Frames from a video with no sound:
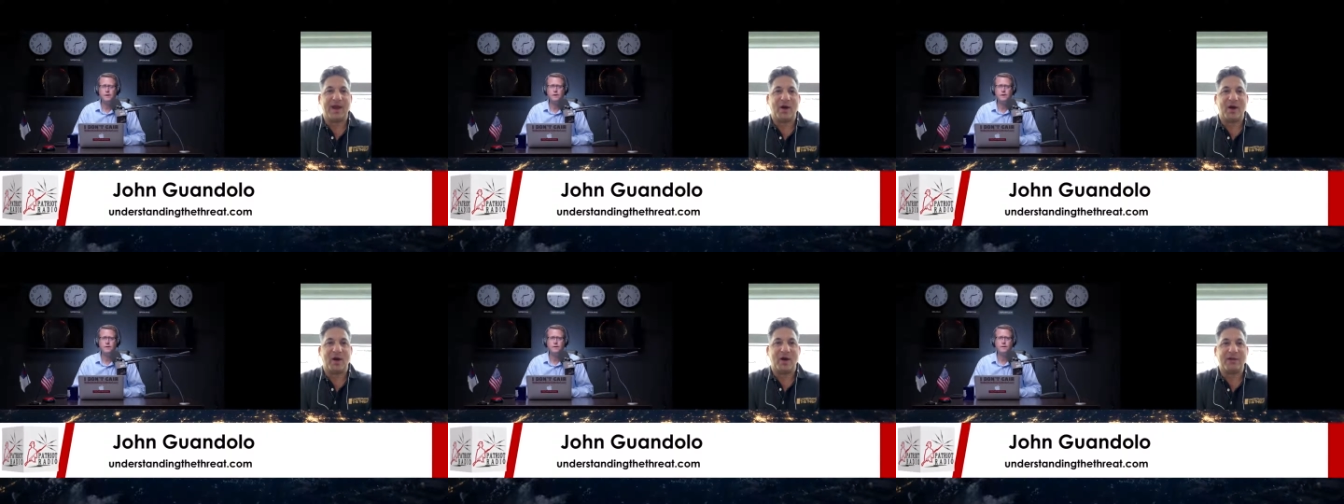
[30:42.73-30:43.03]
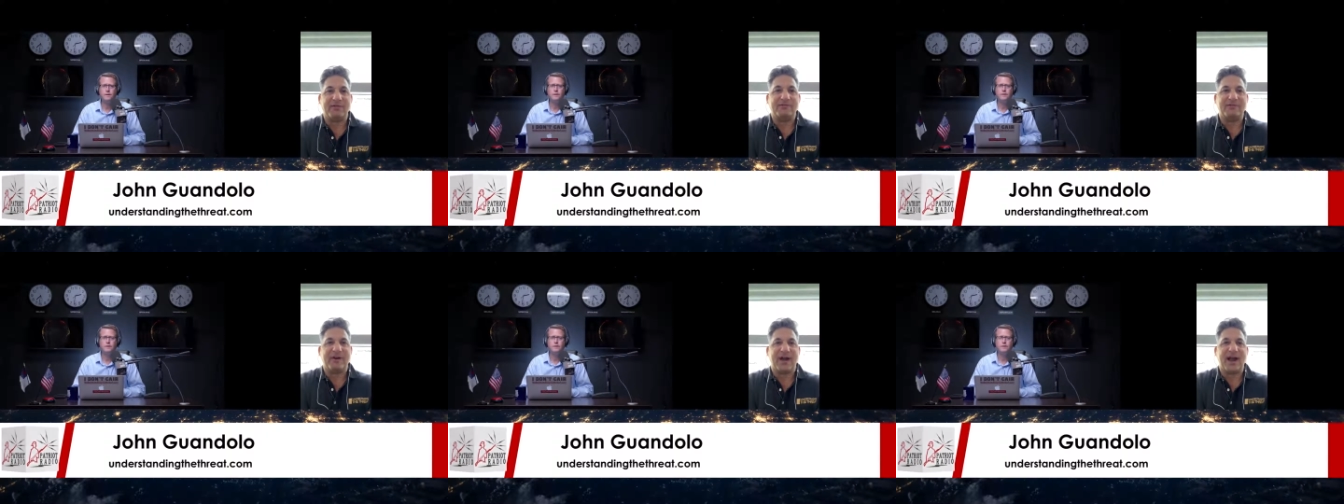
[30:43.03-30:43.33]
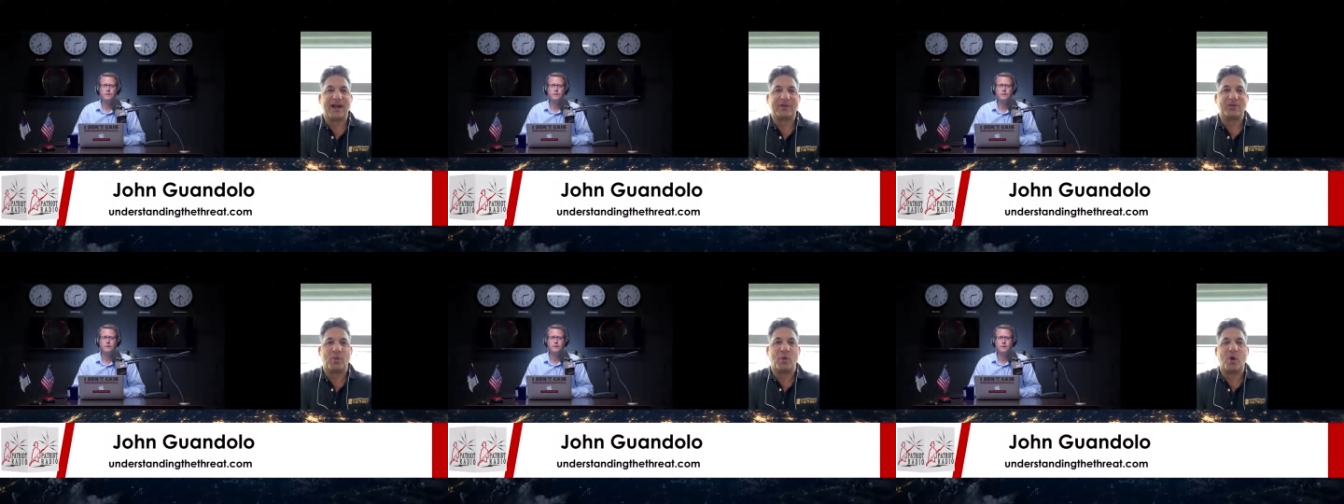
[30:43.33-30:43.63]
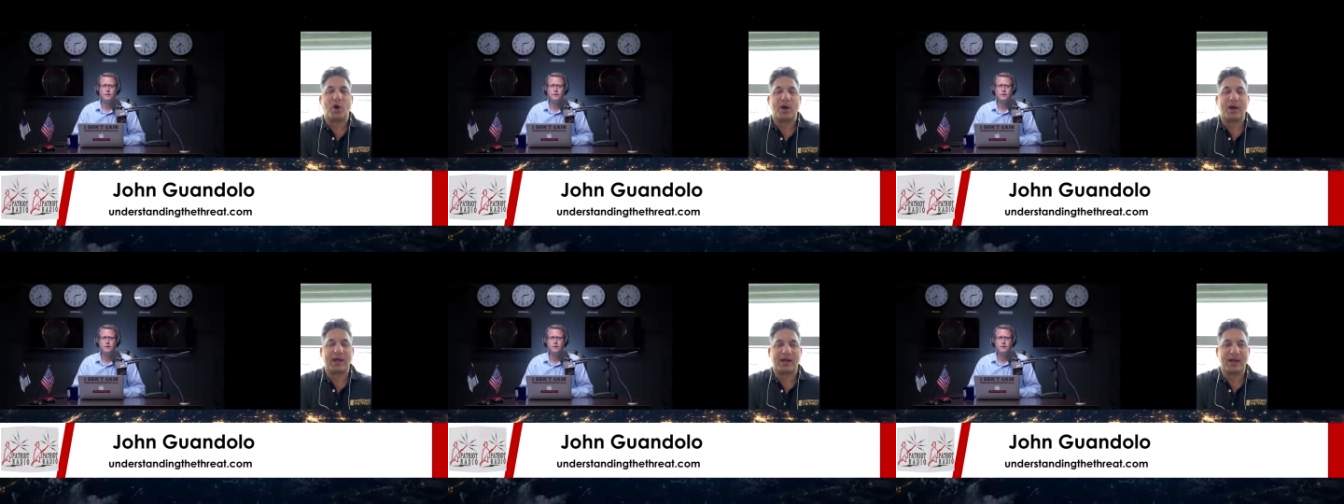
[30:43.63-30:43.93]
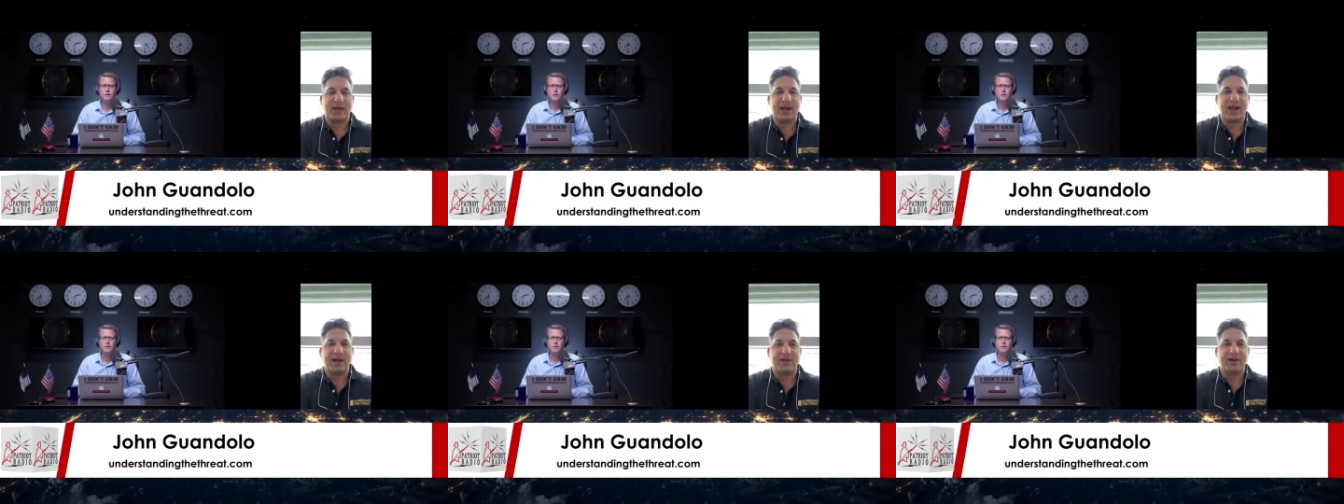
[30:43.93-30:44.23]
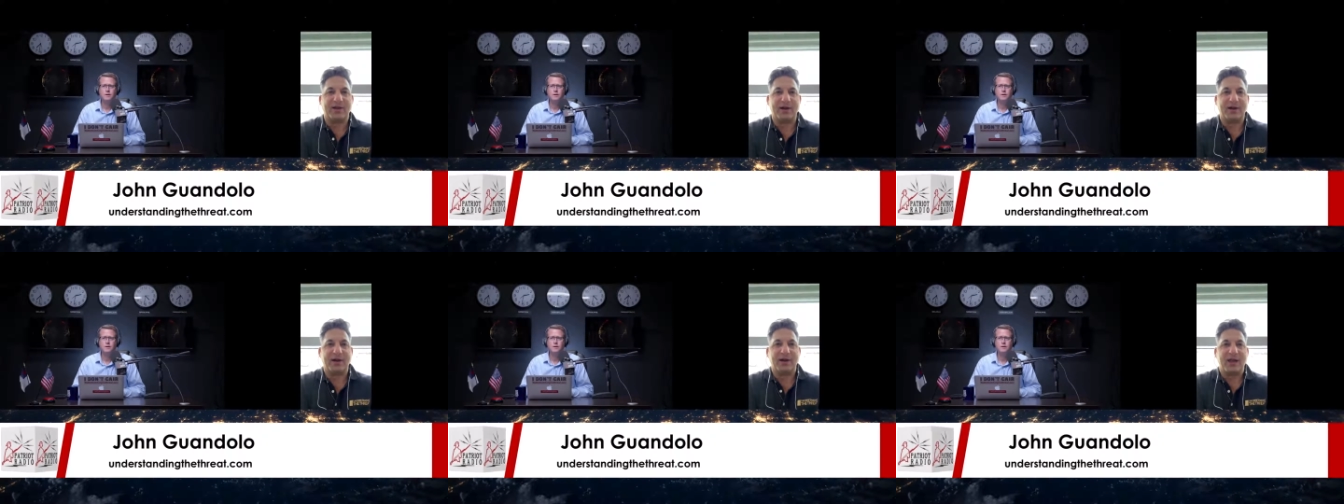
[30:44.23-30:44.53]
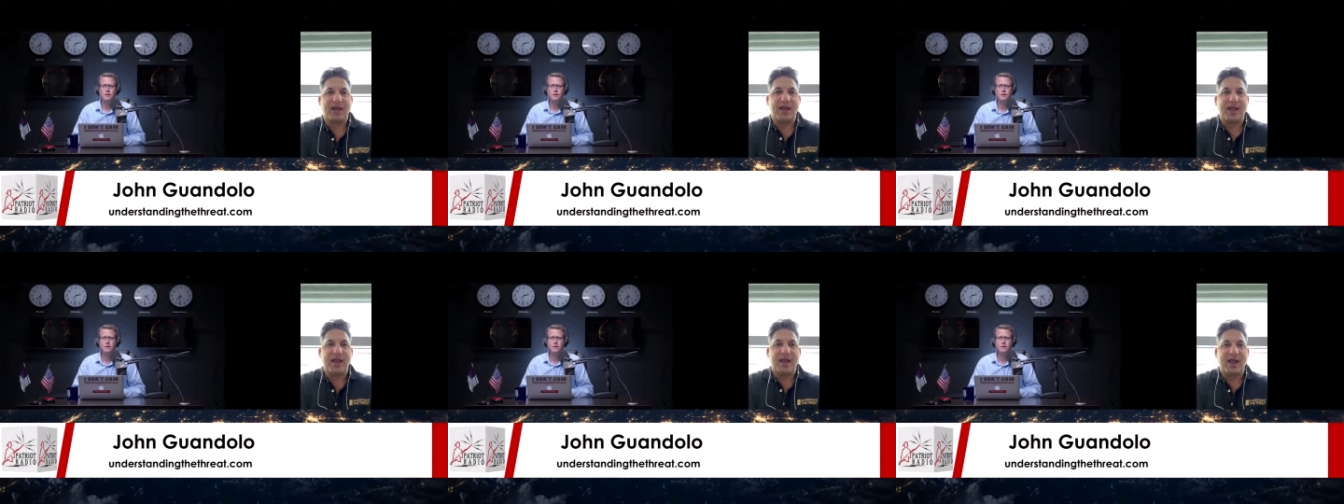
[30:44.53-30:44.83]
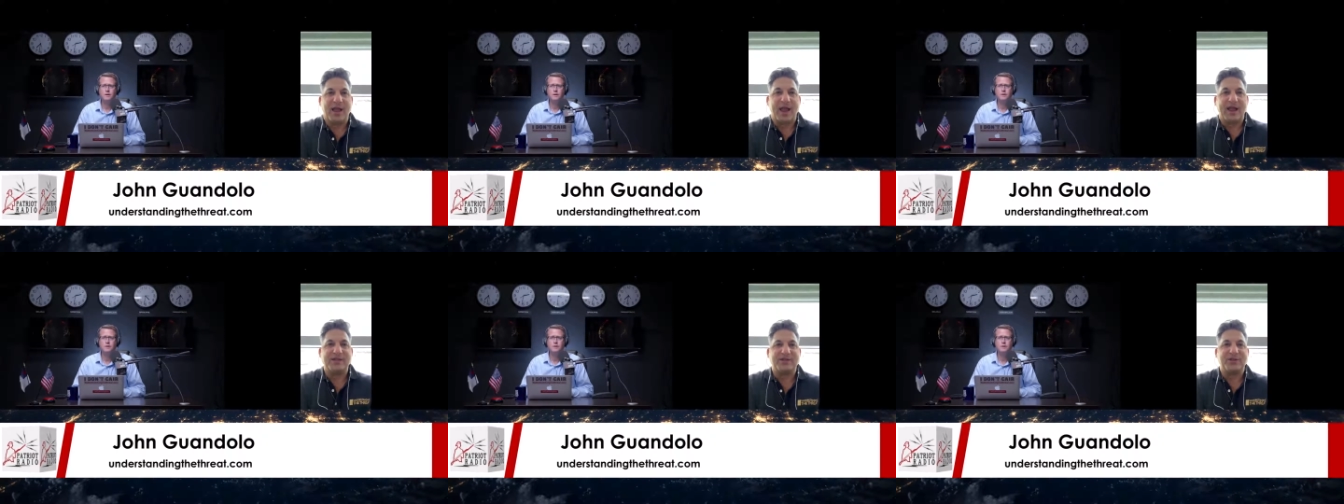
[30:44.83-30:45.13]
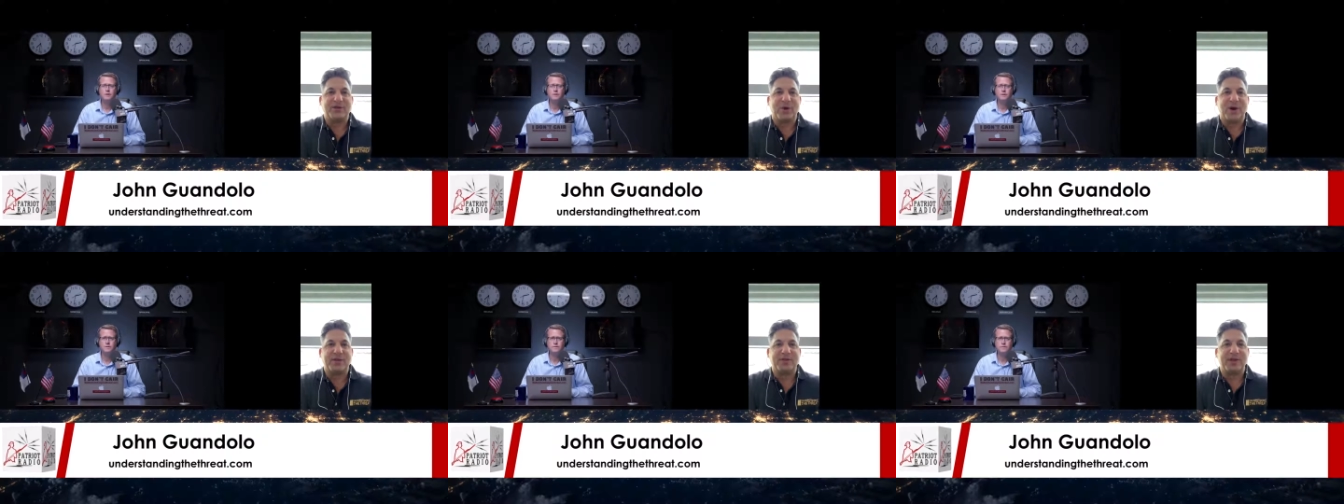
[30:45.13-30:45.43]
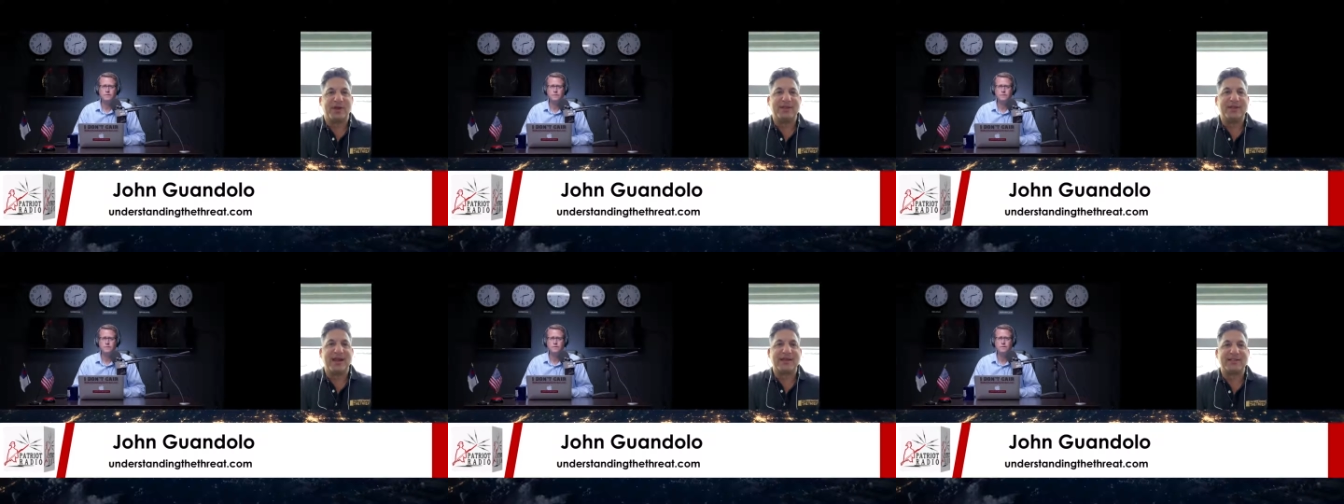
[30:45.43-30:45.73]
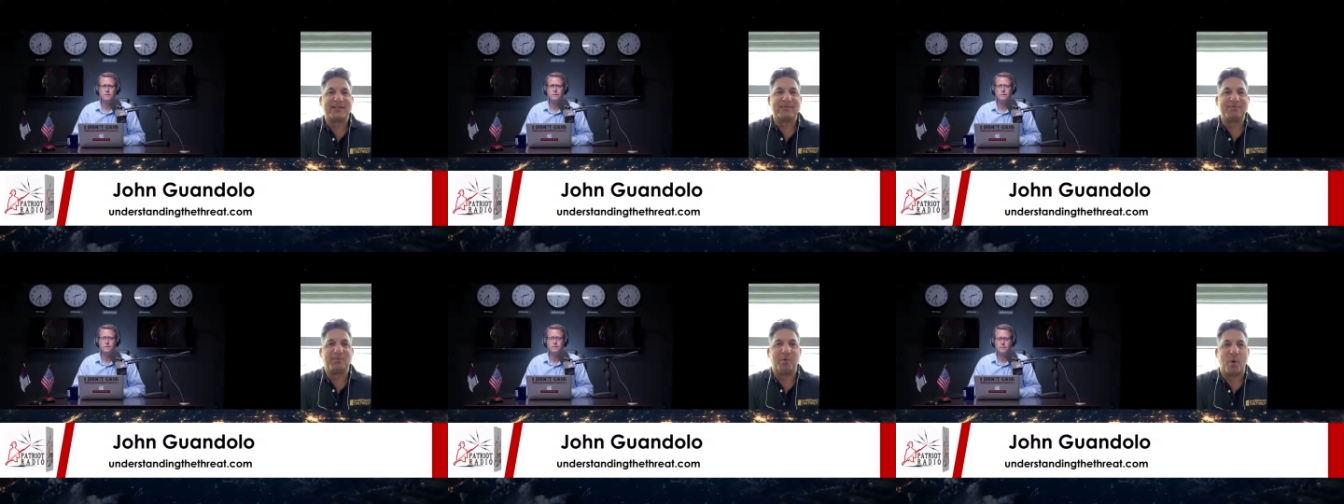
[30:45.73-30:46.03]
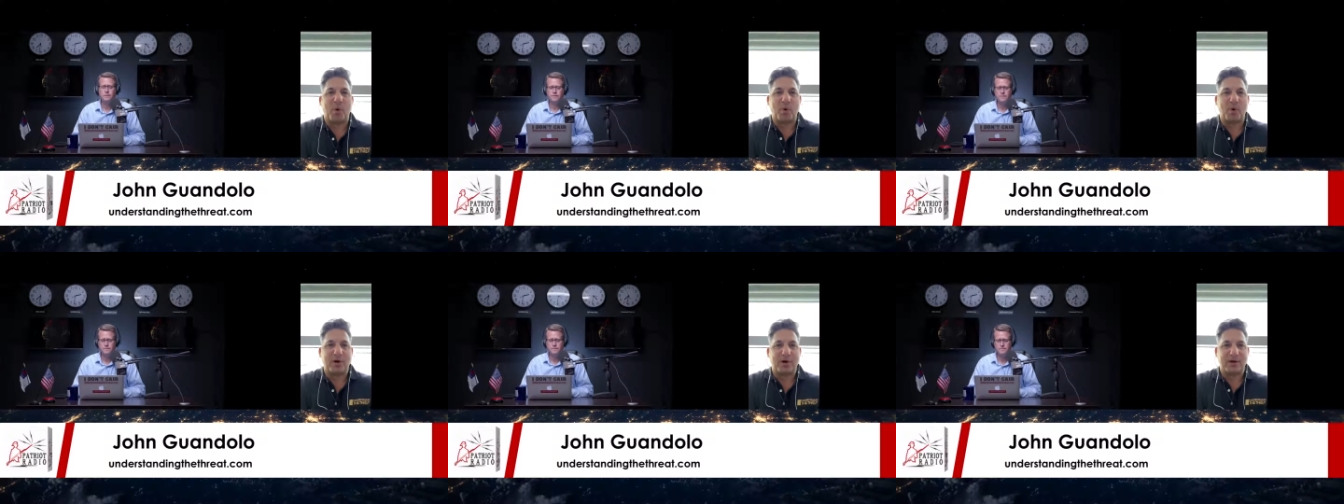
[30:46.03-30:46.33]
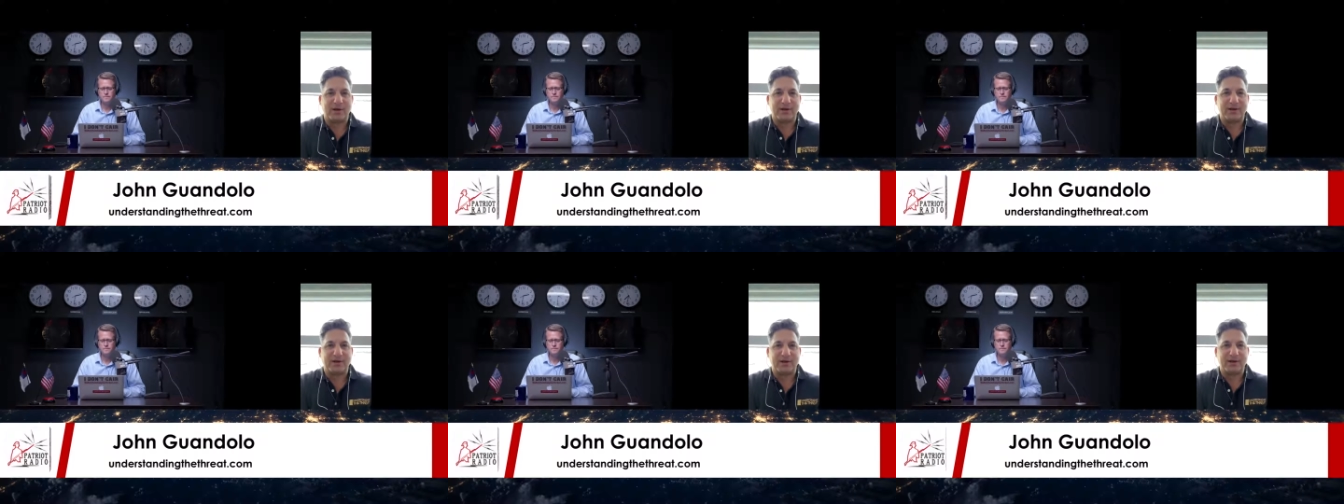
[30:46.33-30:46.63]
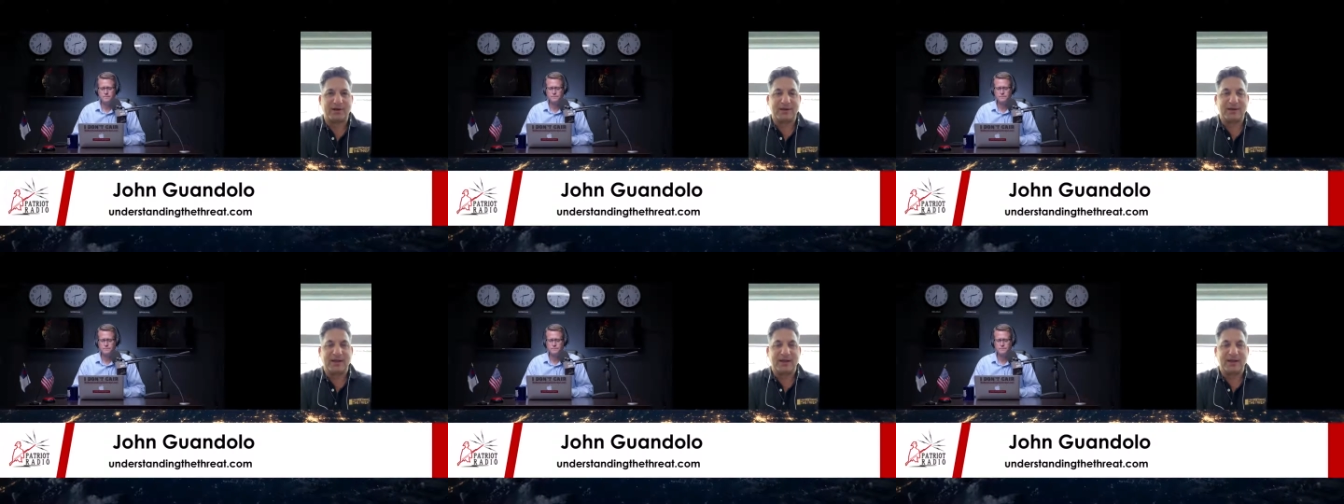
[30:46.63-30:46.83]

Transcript: they are in fact working together. And so I think that's important.